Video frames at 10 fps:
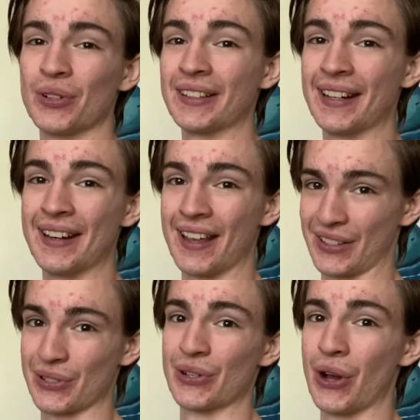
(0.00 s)
to get an
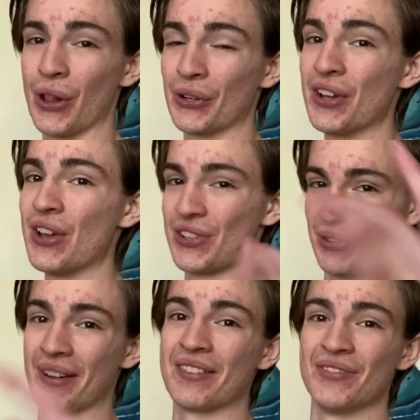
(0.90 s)
extra dollar so
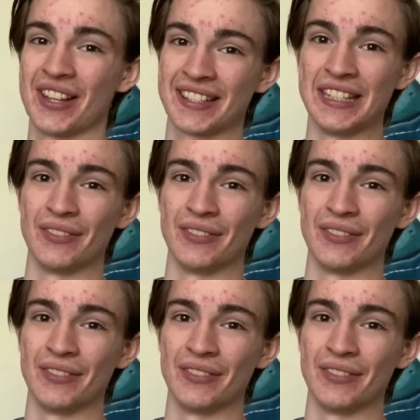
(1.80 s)
I can invest even